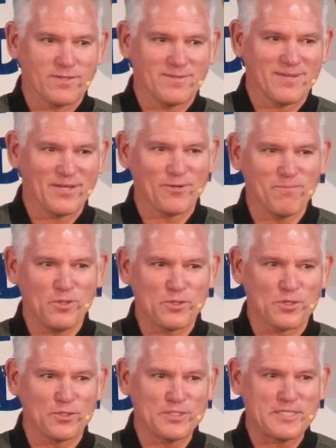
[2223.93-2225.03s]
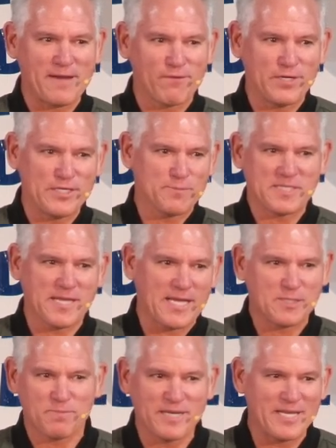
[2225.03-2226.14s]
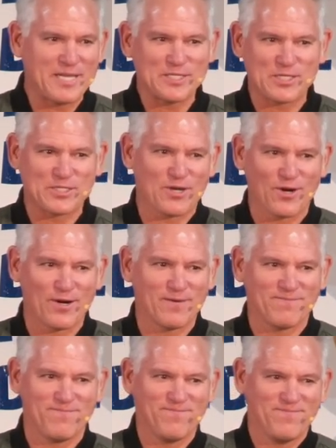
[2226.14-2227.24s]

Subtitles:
little musical endeavor is besides playing his guitar?